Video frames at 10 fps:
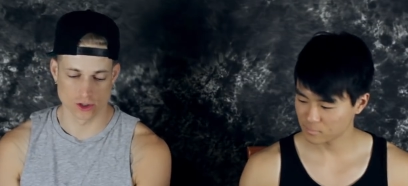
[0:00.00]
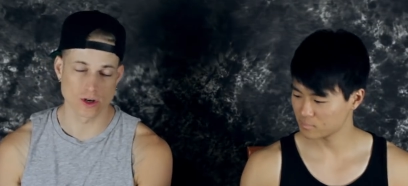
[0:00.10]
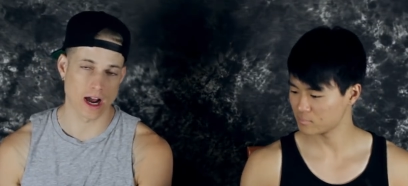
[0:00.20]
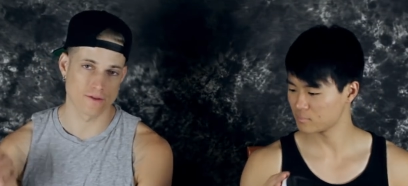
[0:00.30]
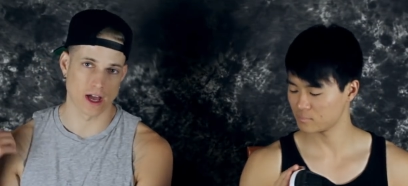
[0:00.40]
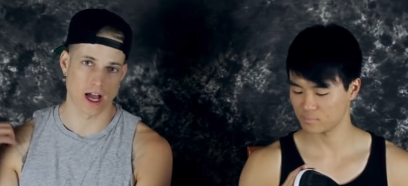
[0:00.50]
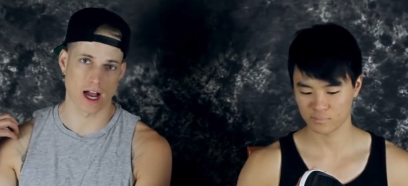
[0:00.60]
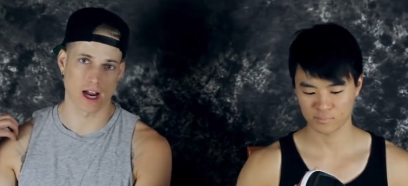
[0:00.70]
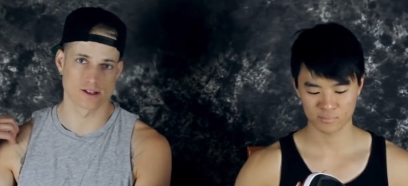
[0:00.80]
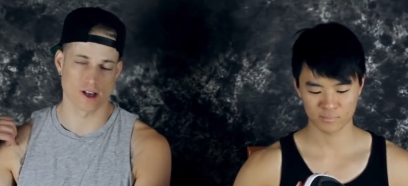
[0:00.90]
Speaker 1: do have the
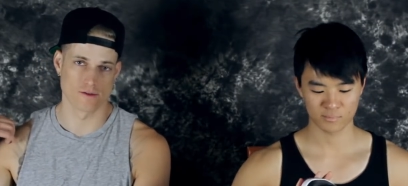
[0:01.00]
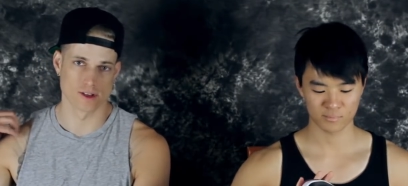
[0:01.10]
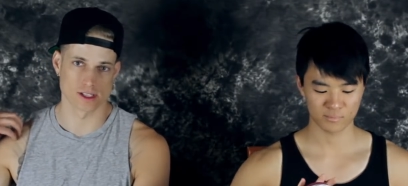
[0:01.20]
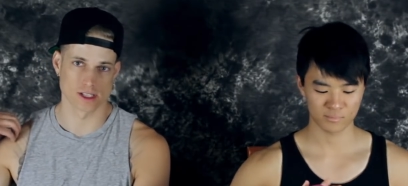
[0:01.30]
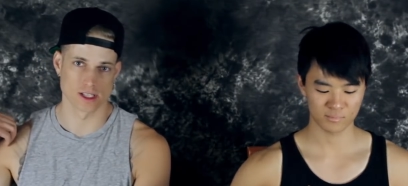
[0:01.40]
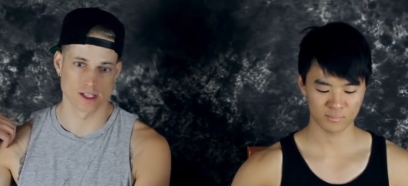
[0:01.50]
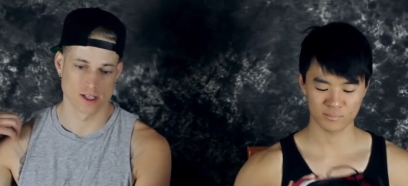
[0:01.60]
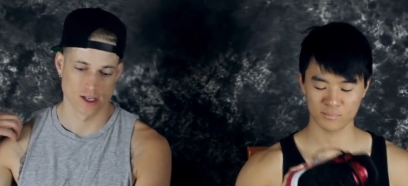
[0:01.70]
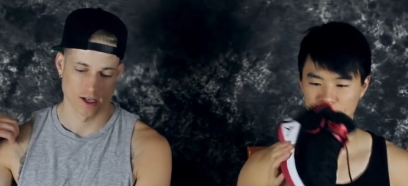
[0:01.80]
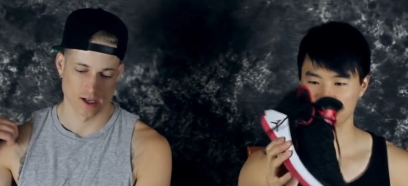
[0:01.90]
highs, obviously,
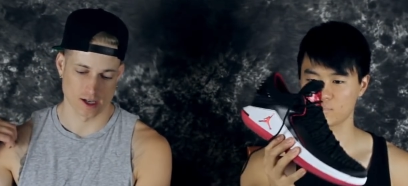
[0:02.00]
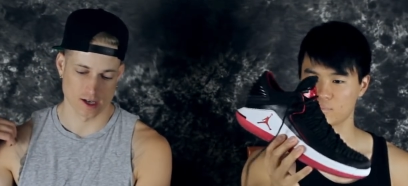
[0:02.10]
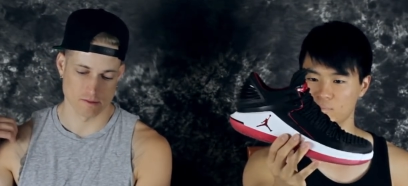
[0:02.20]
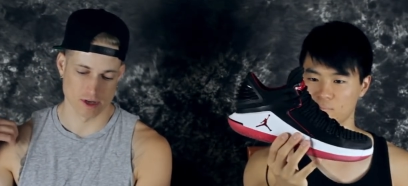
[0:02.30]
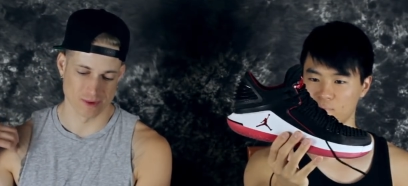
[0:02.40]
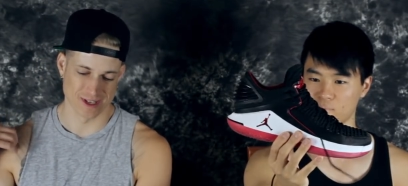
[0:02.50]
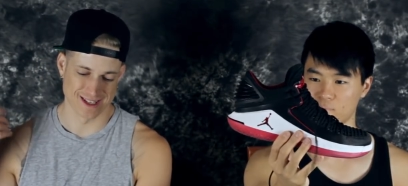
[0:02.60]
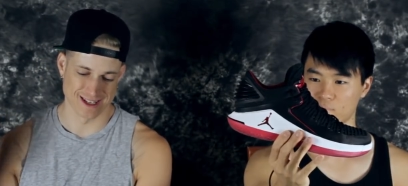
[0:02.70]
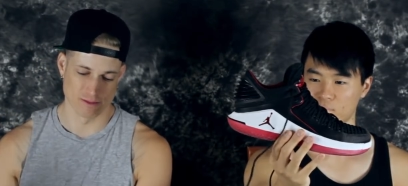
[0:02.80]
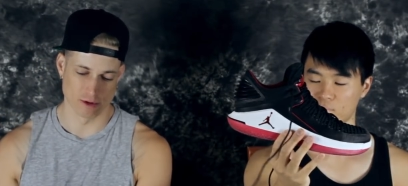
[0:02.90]
um, and we
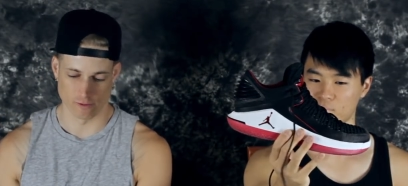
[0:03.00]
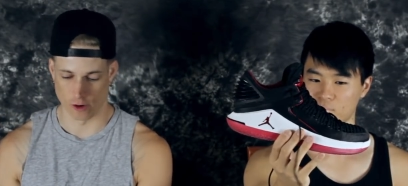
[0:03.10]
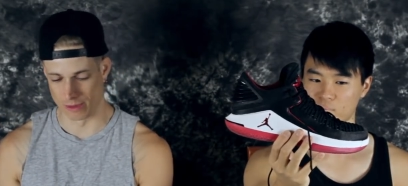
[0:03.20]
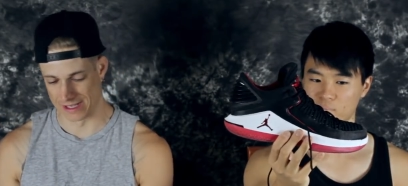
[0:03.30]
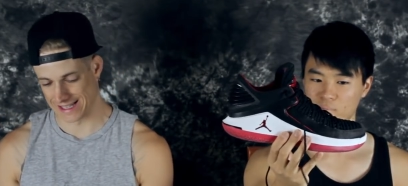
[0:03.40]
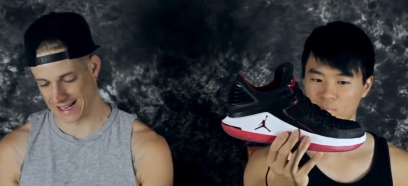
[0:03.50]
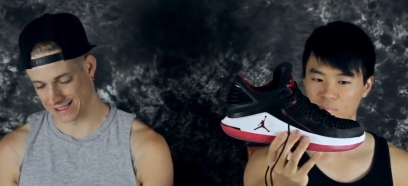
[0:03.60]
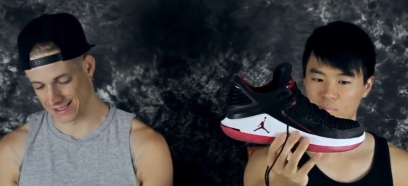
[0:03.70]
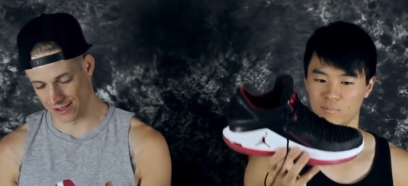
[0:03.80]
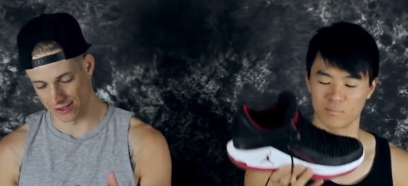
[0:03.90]
did performance
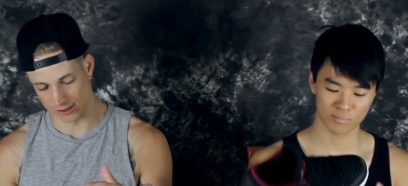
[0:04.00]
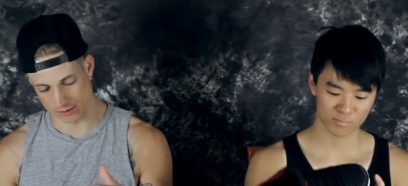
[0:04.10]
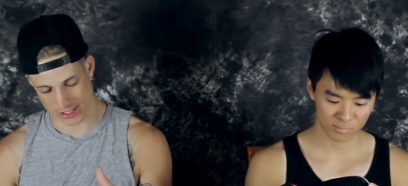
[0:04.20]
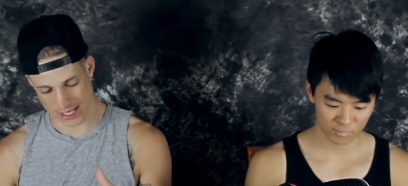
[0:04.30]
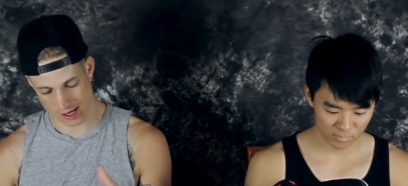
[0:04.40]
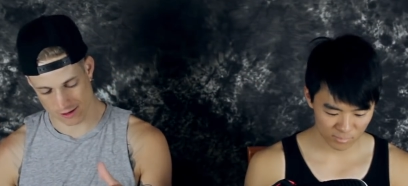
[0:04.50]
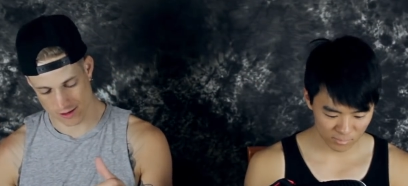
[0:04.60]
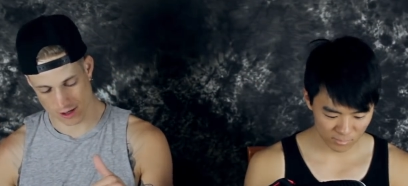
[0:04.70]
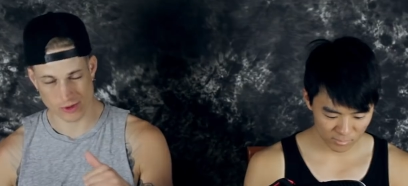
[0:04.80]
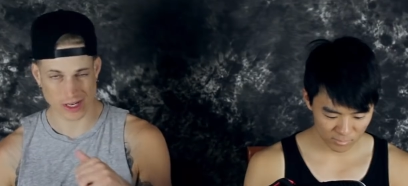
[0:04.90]
test those, but now, you
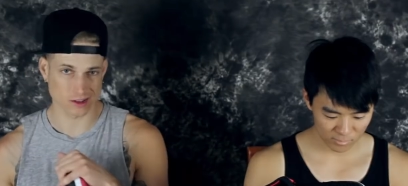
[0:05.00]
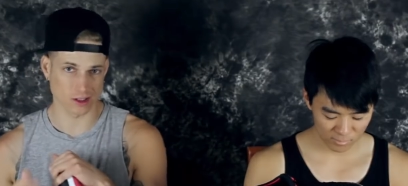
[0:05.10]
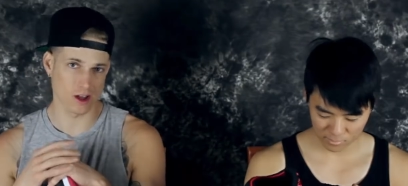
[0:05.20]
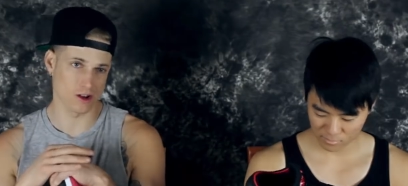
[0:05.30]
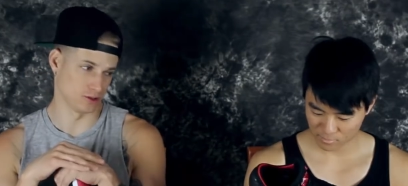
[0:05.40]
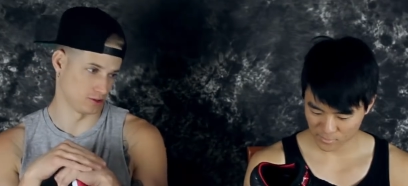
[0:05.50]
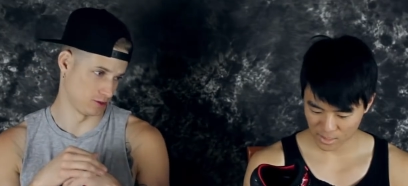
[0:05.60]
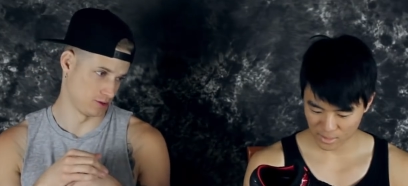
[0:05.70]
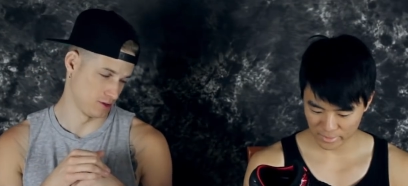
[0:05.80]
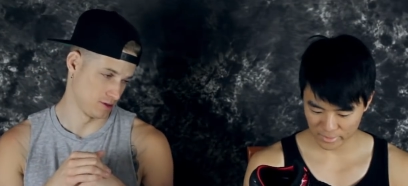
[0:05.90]
know, we got the
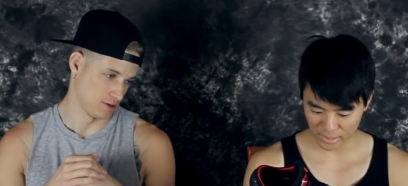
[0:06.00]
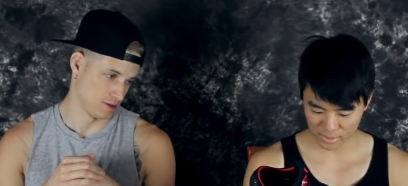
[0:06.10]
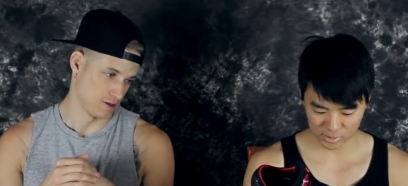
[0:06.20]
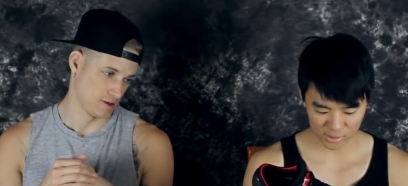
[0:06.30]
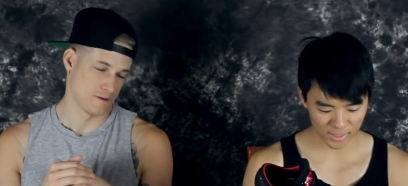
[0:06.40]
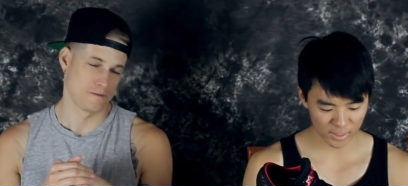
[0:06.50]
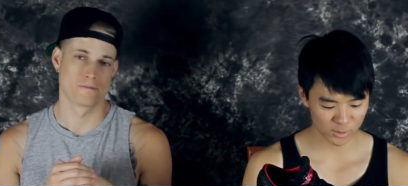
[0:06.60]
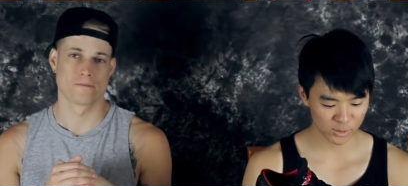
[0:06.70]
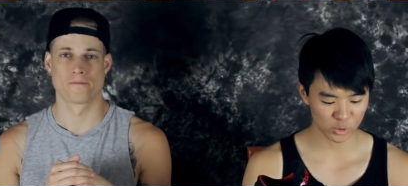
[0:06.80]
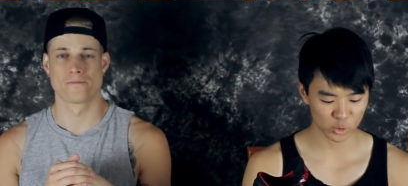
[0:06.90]
lows.
Speaker 2: Yes, shout
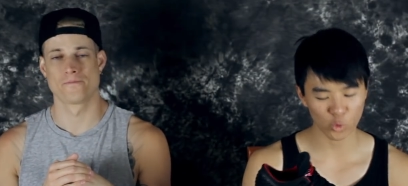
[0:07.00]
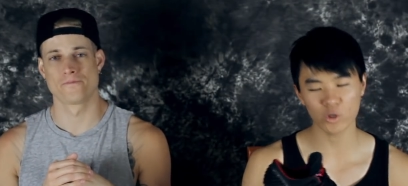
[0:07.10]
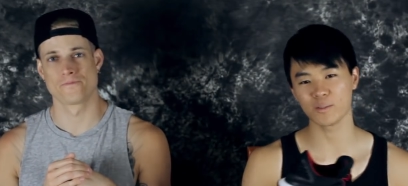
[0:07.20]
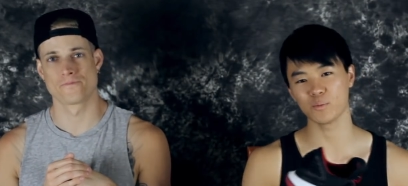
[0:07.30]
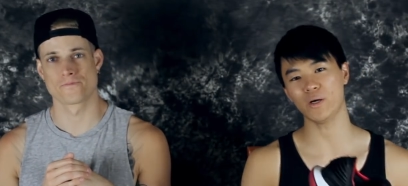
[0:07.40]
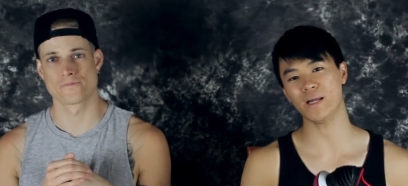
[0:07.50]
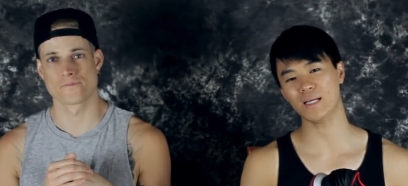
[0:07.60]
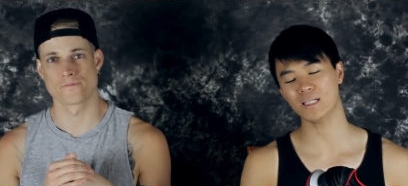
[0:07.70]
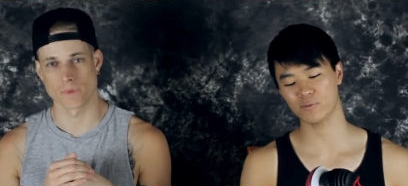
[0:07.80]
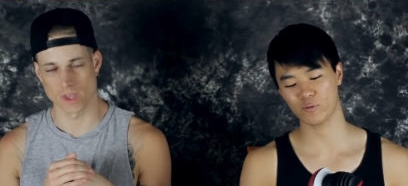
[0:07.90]
out to Jordan
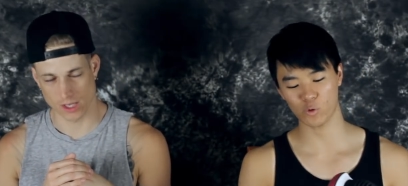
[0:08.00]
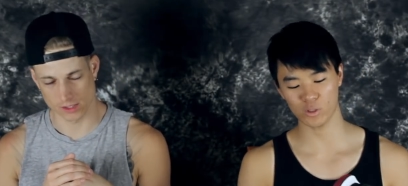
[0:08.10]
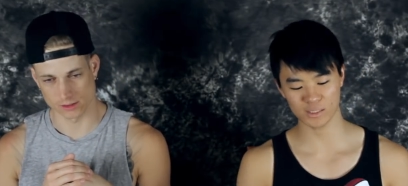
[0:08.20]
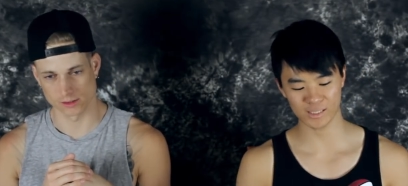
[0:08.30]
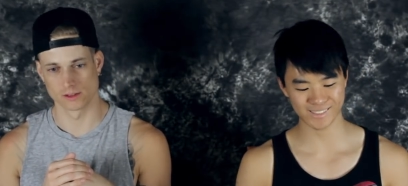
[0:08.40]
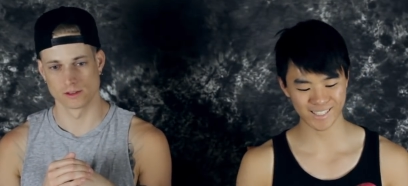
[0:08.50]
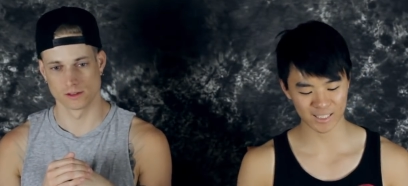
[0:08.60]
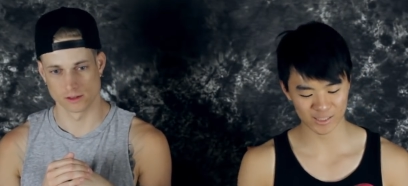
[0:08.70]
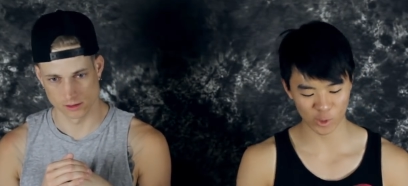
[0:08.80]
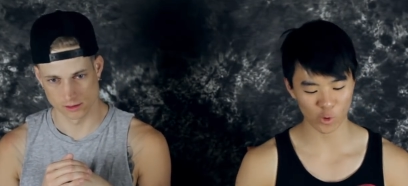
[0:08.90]
Brand, yes. of course, they
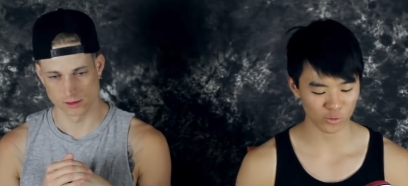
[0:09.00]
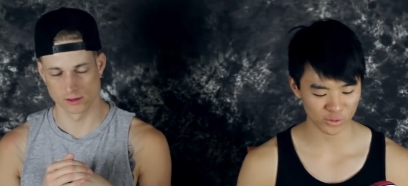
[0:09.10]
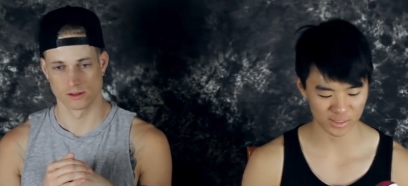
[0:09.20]
sent us, so,